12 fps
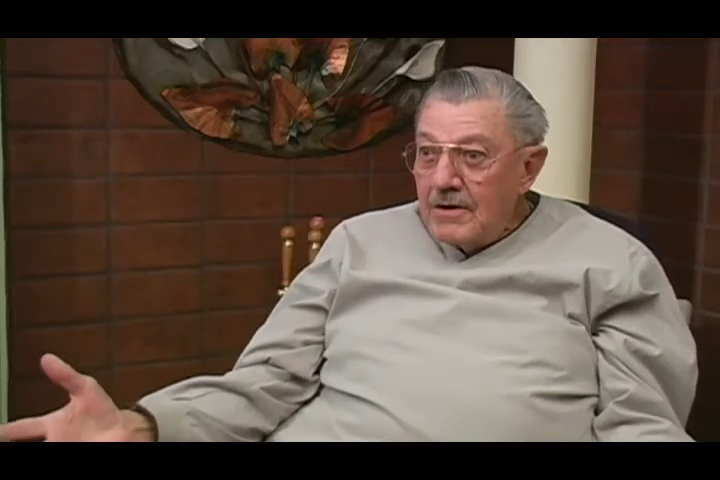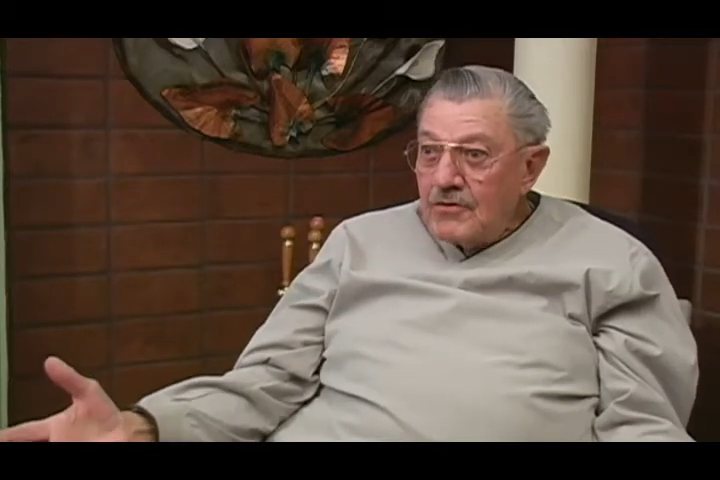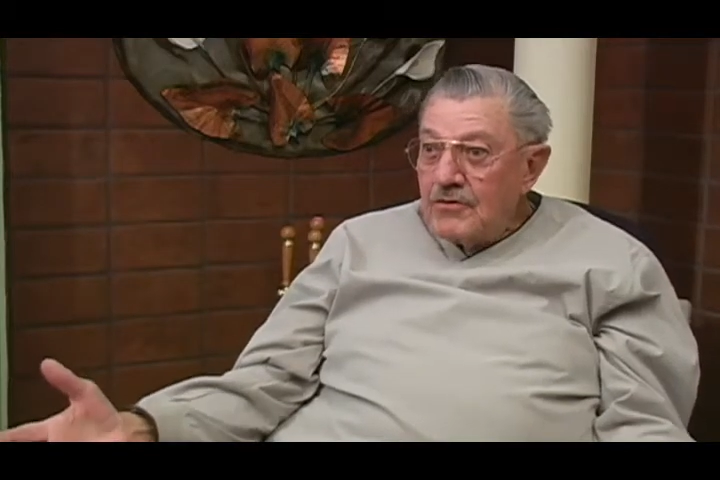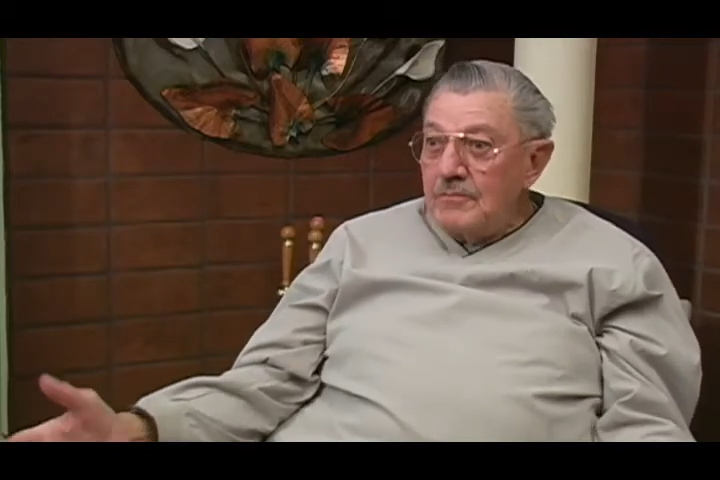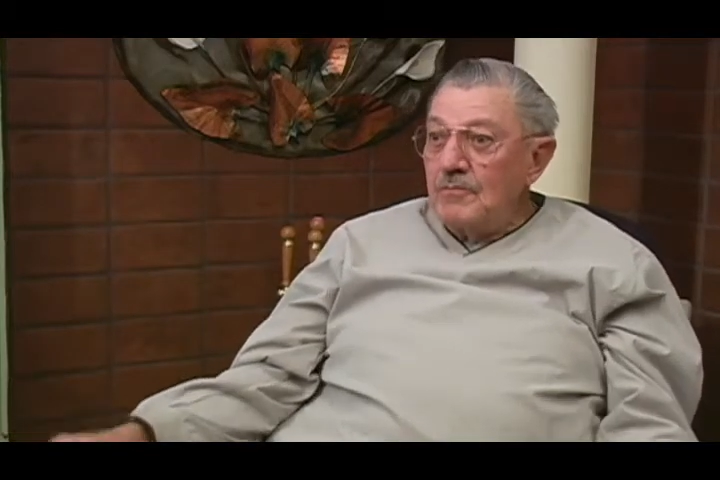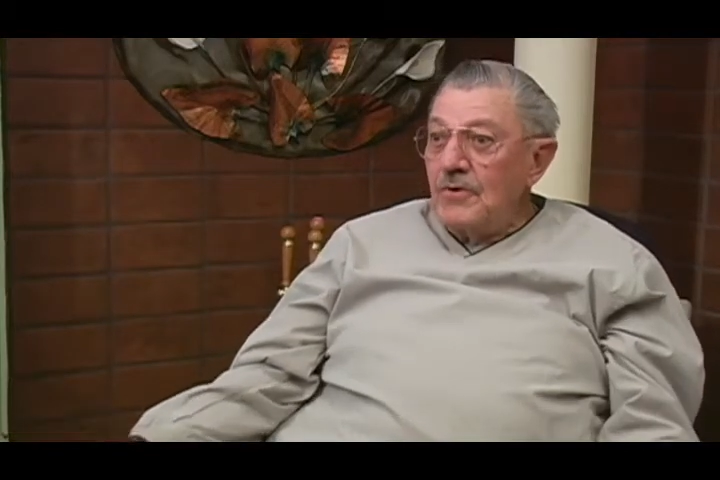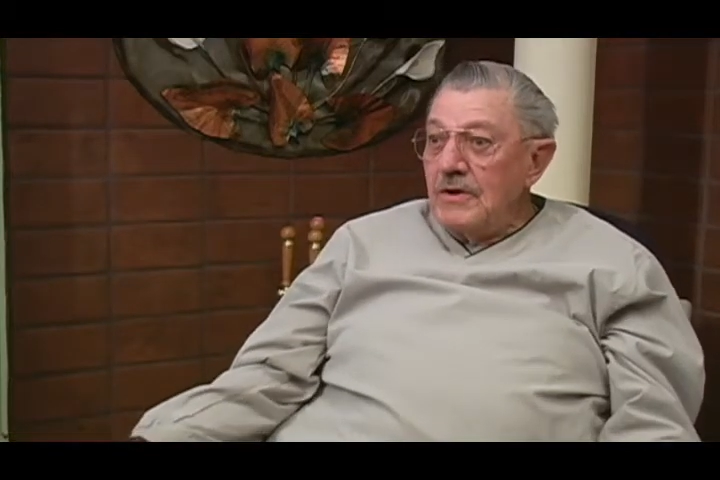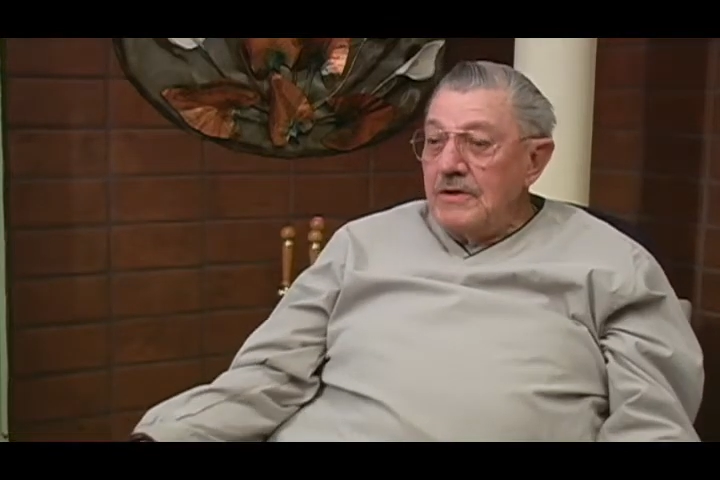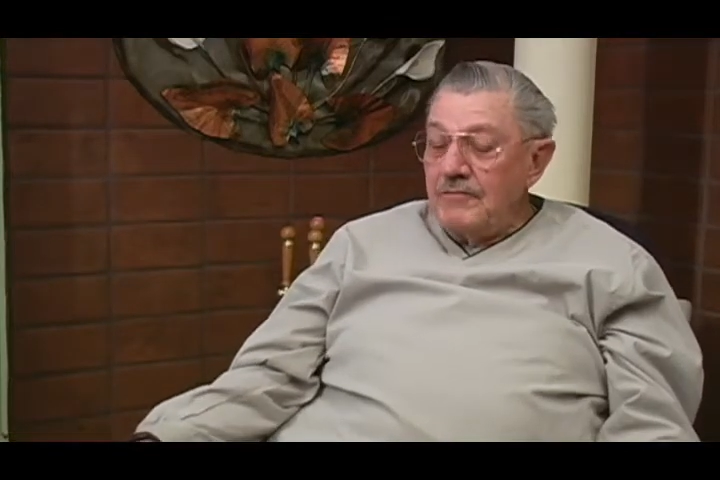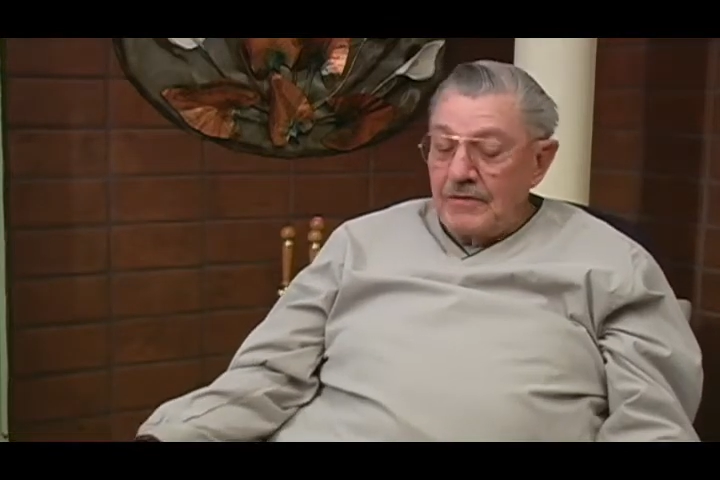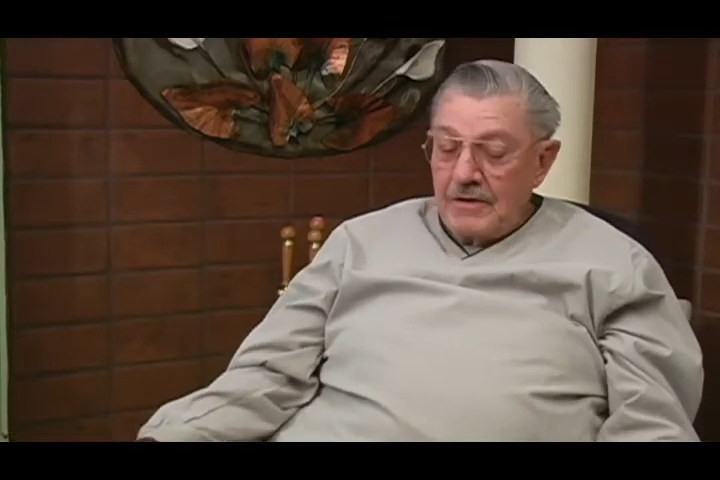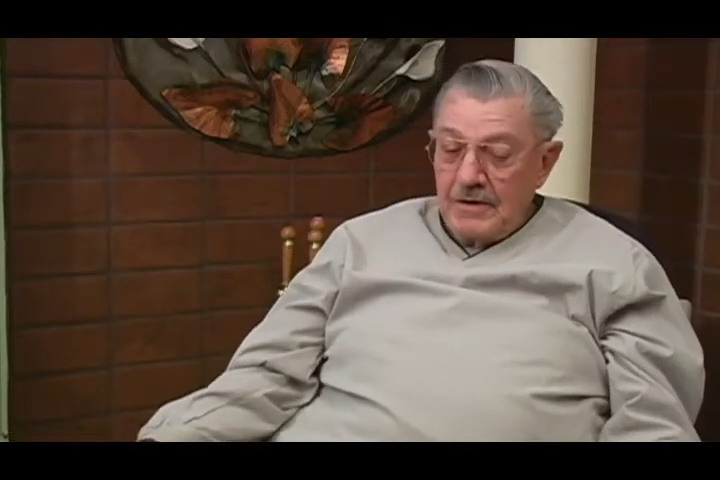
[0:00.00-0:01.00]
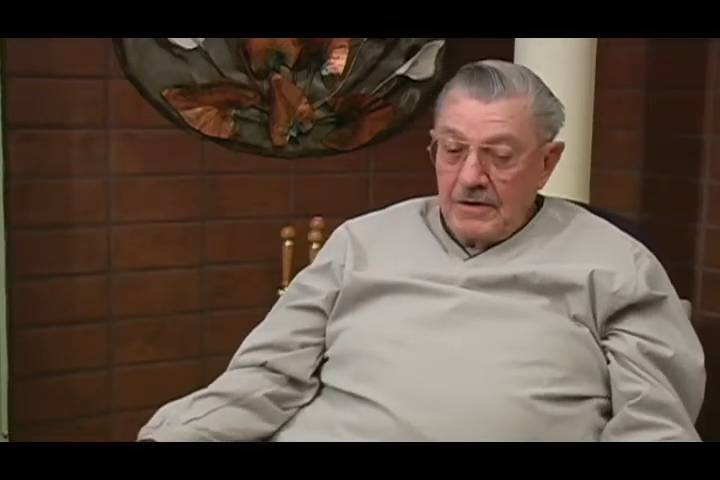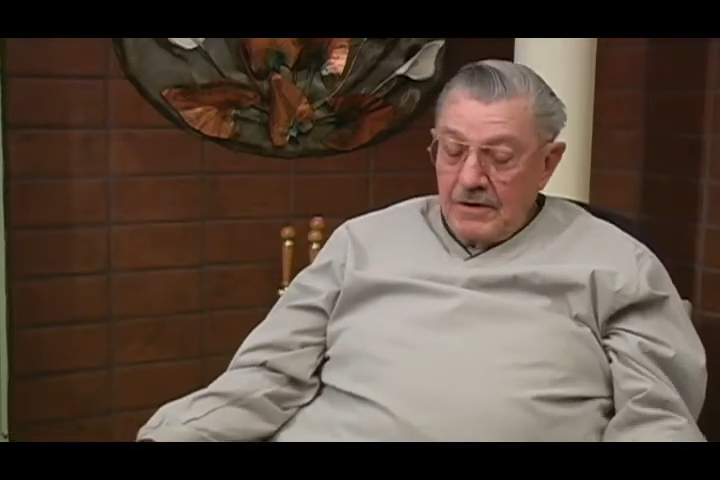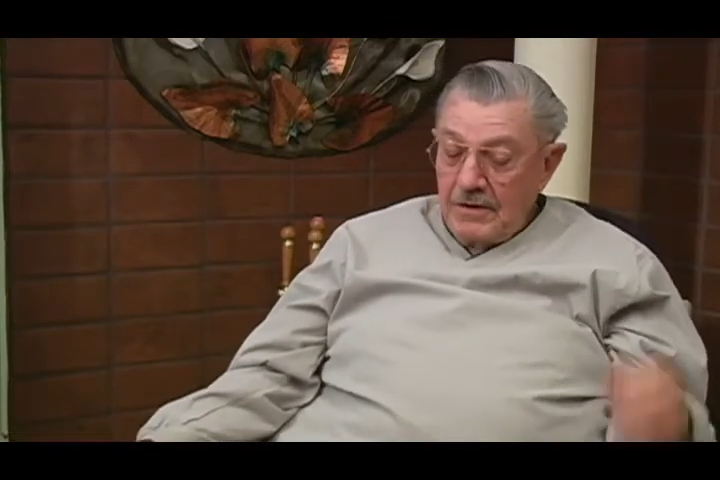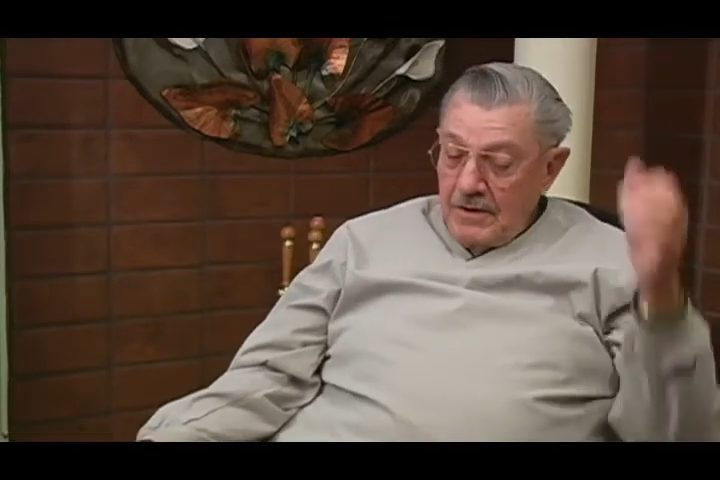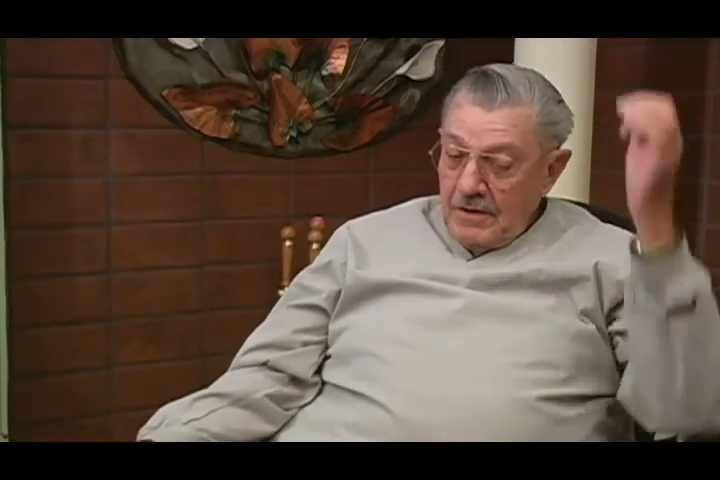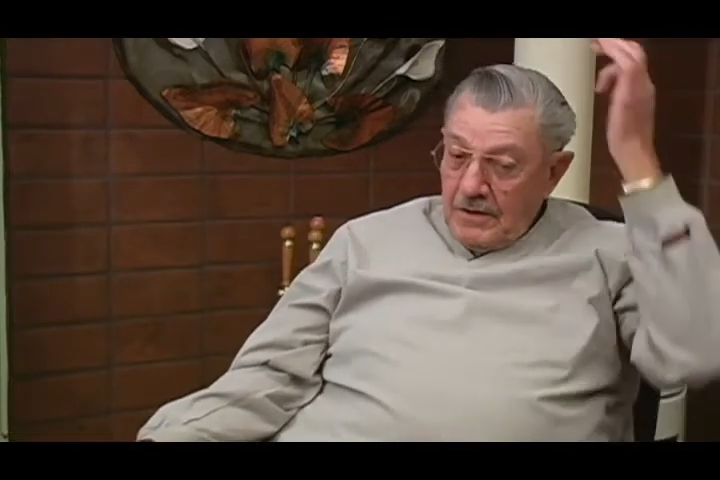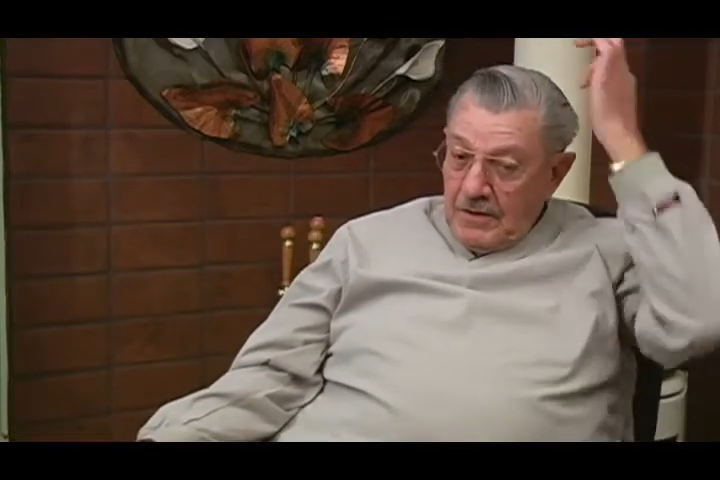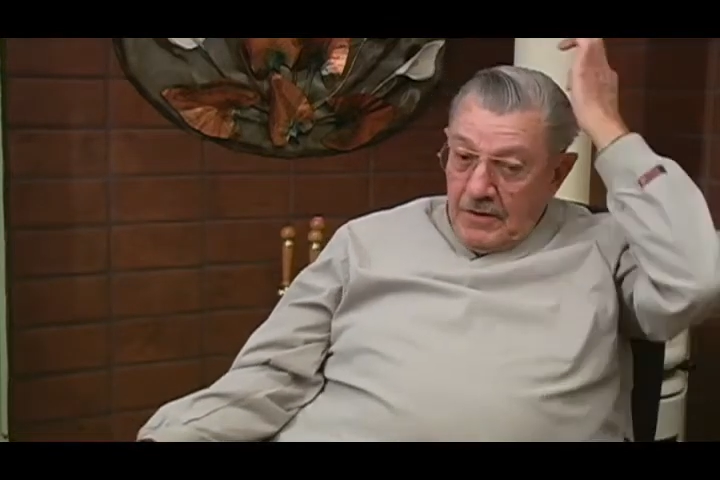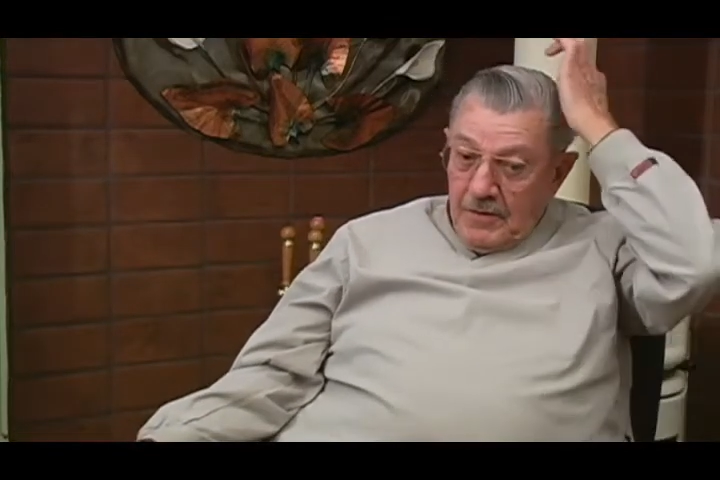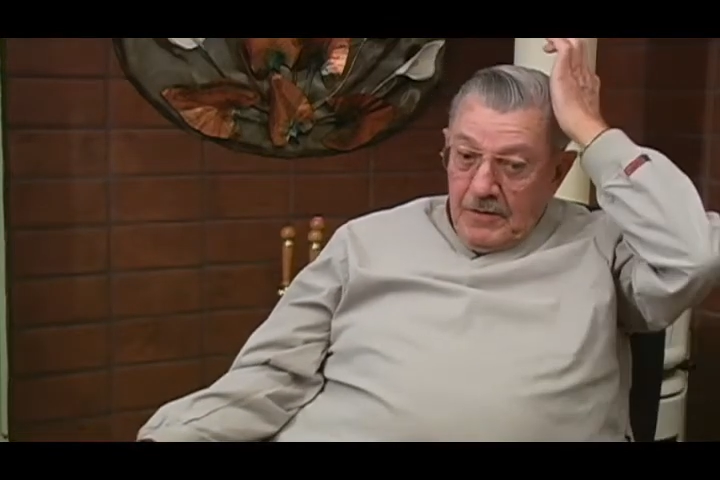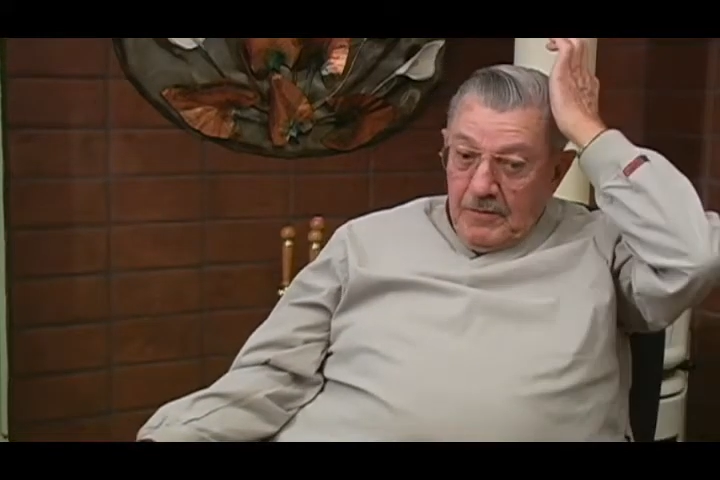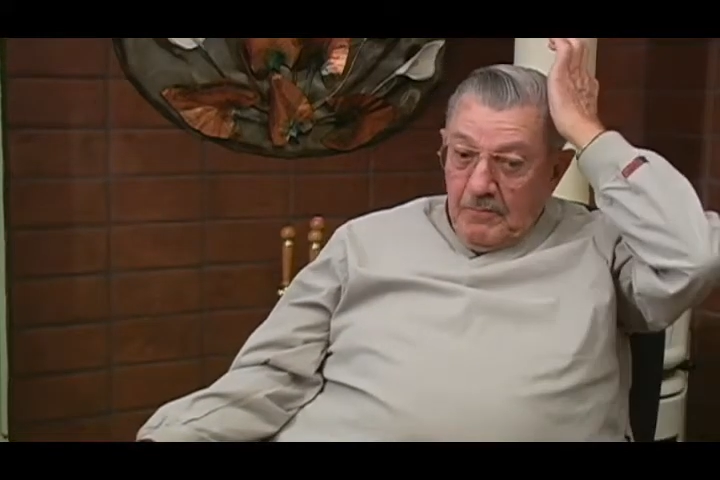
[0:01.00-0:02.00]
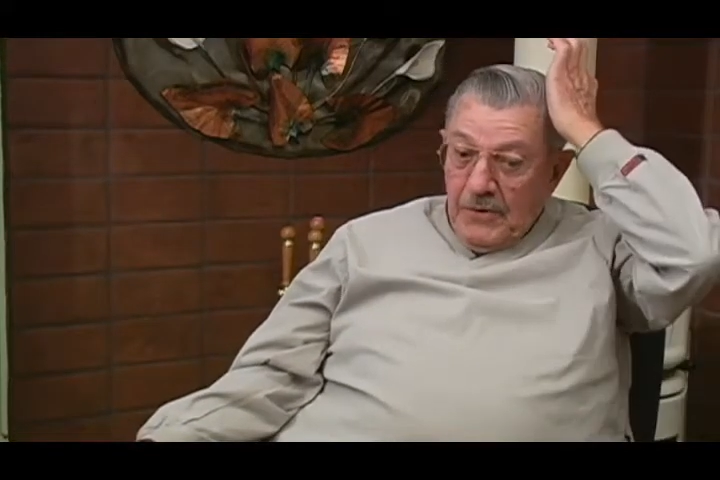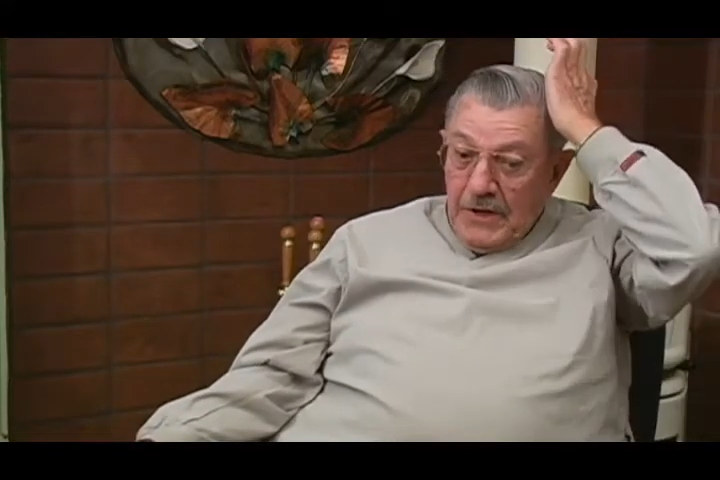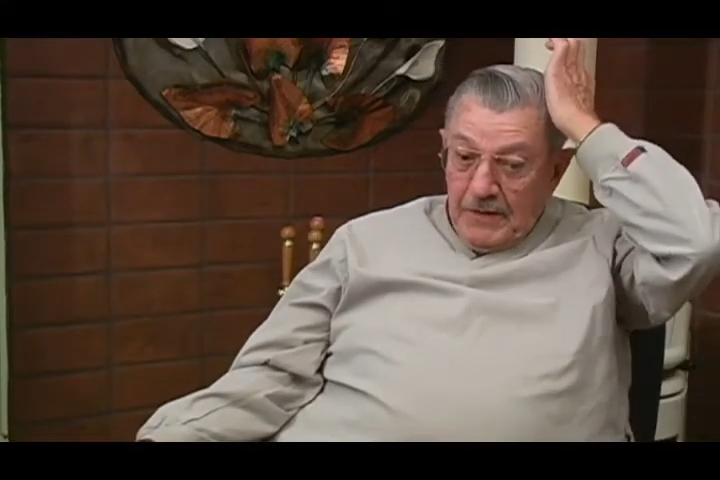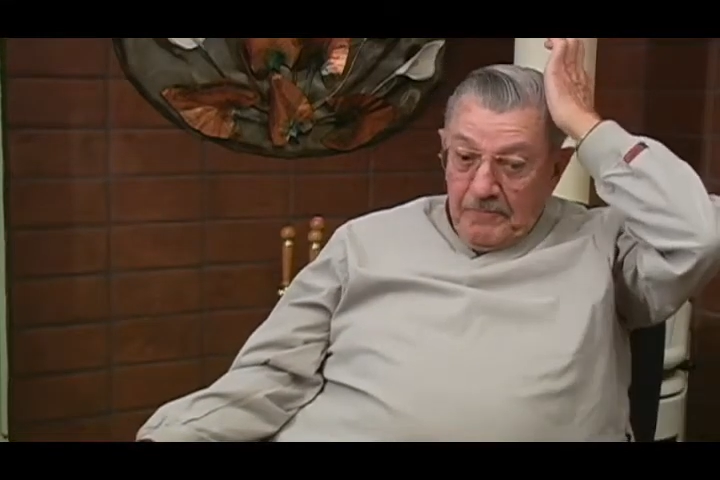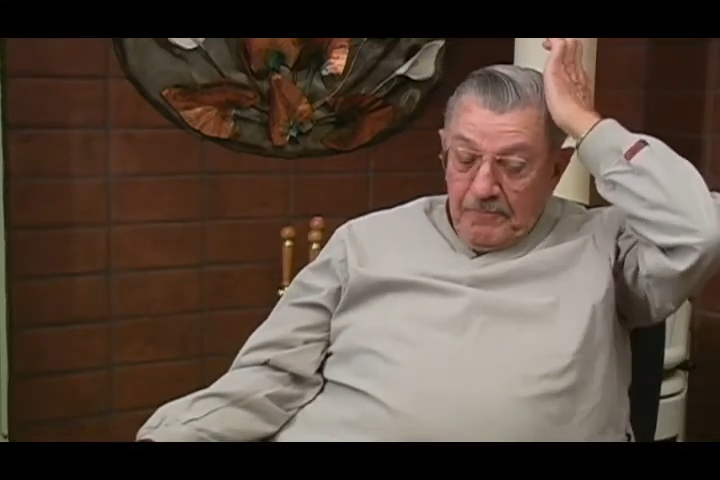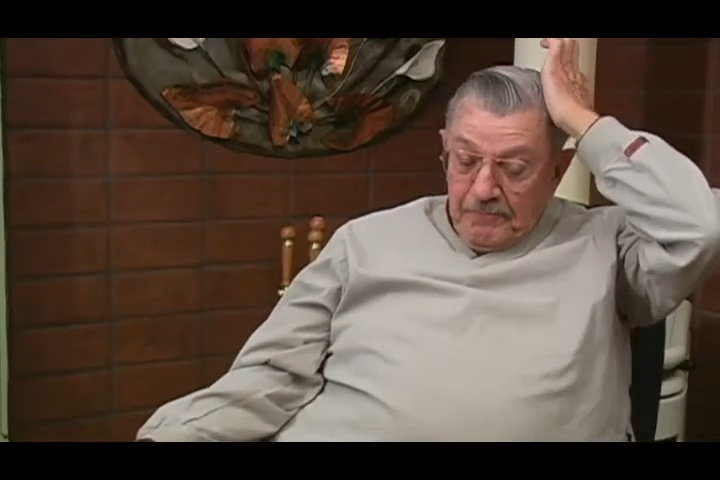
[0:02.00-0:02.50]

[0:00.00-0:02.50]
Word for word: Couldn't believe it. But